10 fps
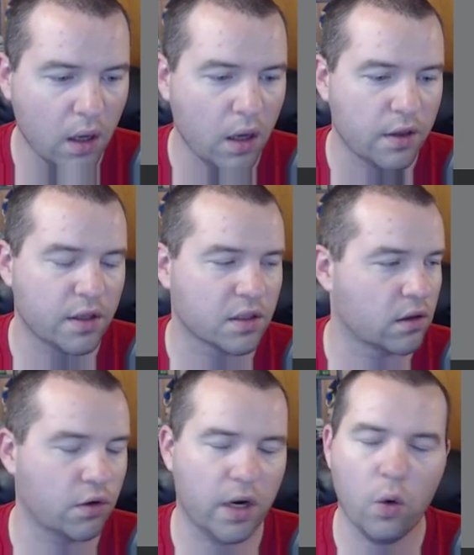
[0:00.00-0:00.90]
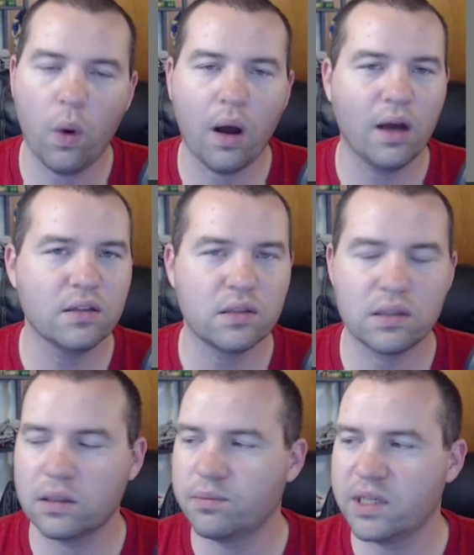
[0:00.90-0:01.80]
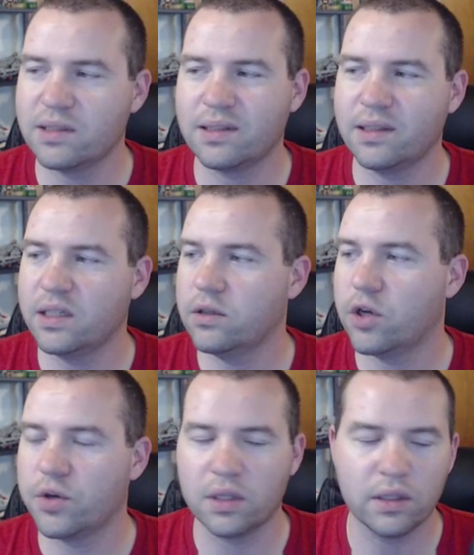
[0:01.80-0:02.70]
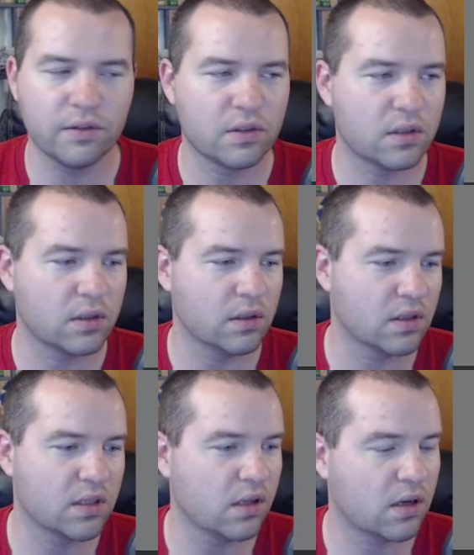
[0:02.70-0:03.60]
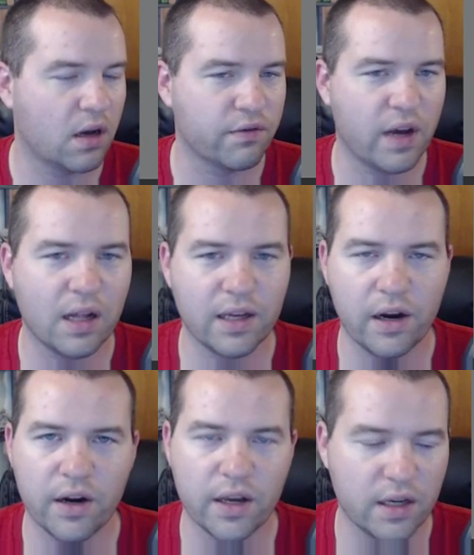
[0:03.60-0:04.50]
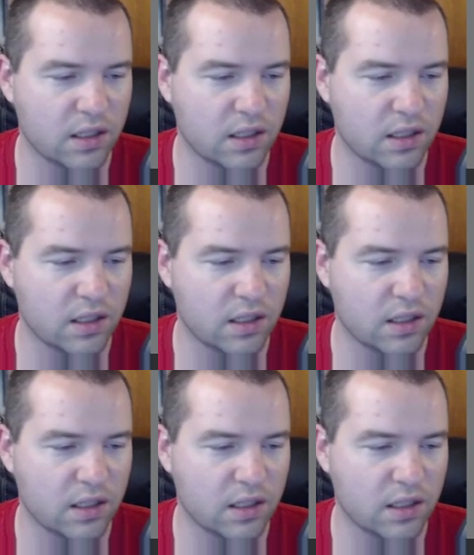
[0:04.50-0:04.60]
The great Woz, basically, you know, he lives in the Silicon Valley area.